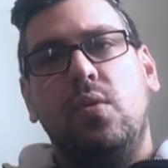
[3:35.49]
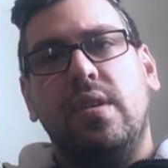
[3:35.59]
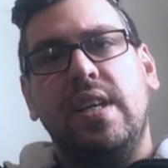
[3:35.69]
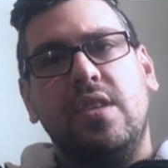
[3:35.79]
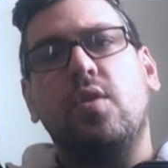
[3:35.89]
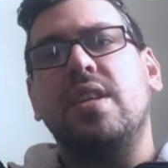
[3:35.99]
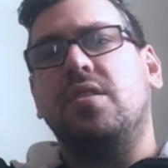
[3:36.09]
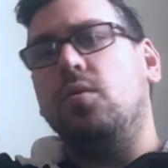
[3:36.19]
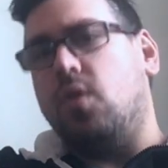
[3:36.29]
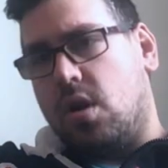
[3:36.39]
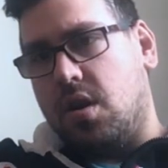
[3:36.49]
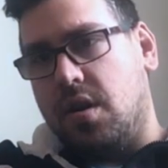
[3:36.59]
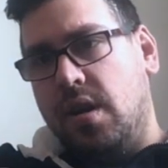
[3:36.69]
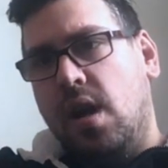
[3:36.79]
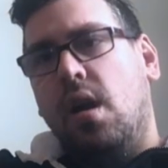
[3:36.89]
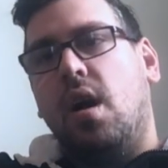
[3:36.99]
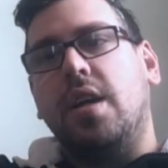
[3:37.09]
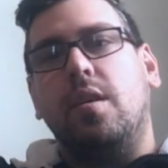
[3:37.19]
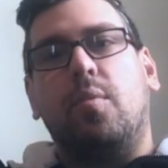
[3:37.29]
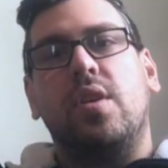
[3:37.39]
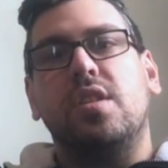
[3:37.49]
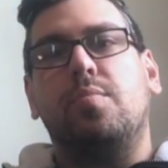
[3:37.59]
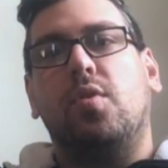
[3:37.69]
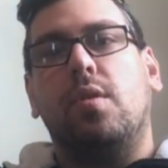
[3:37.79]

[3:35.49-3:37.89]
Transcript: The interest you earn on your principal